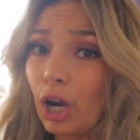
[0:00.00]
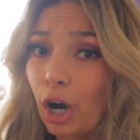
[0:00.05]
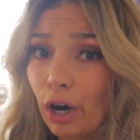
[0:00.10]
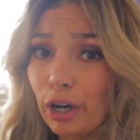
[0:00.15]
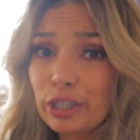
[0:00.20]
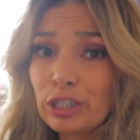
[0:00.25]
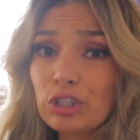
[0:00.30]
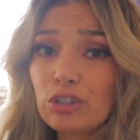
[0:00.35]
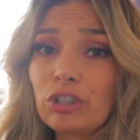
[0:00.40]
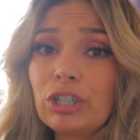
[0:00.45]

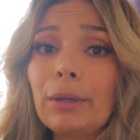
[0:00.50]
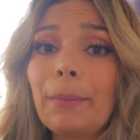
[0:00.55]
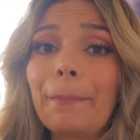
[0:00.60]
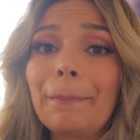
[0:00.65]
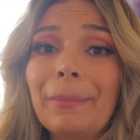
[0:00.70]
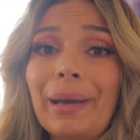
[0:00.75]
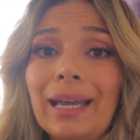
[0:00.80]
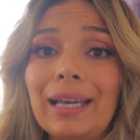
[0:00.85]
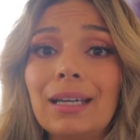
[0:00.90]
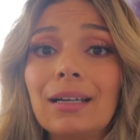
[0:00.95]
Artistry
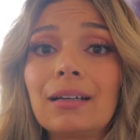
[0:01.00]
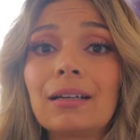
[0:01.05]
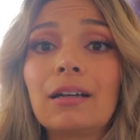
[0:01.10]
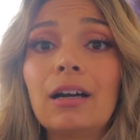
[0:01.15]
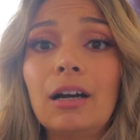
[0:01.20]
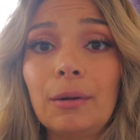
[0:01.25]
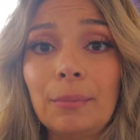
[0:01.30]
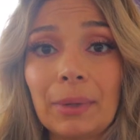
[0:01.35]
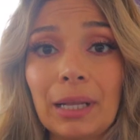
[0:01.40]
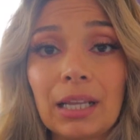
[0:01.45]
by
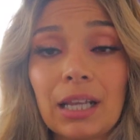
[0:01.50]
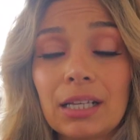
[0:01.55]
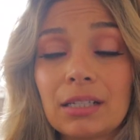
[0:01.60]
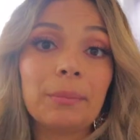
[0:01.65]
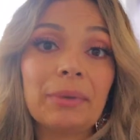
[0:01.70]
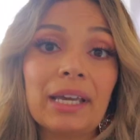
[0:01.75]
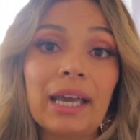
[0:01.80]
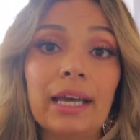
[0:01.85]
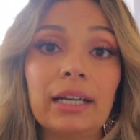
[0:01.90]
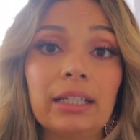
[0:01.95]
Carmela. I'm gonna
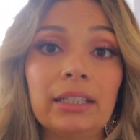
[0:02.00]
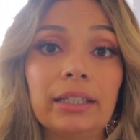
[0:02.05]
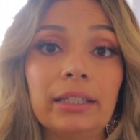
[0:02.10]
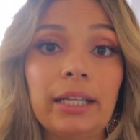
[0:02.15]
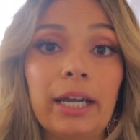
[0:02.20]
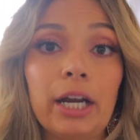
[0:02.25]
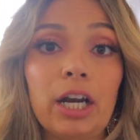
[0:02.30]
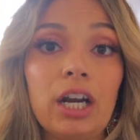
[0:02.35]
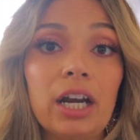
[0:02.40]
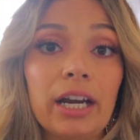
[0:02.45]
be heading
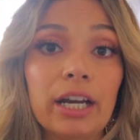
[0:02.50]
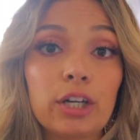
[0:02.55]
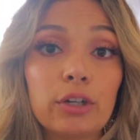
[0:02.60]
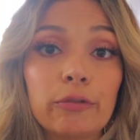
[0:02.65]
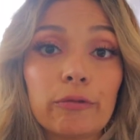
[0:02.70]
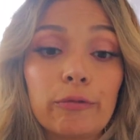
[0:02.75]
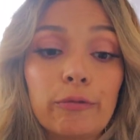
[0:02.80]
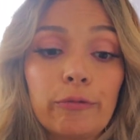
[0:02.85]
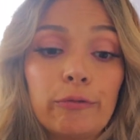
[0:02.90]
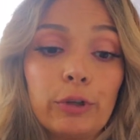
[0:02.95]
there in
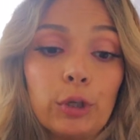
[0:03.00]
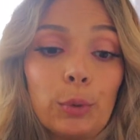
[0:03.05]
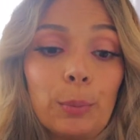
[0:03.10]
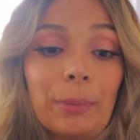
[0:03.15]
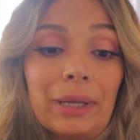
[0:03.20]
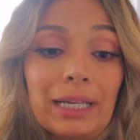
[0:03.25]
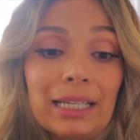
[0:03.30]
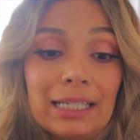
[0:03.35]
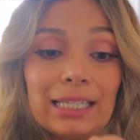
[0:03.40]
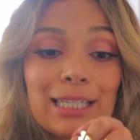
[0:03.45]
a few
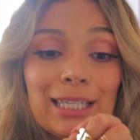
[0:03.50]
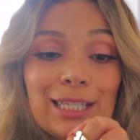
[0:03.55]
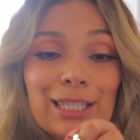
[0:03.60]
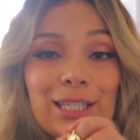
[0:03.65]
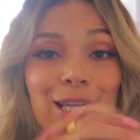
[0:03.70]
minutes,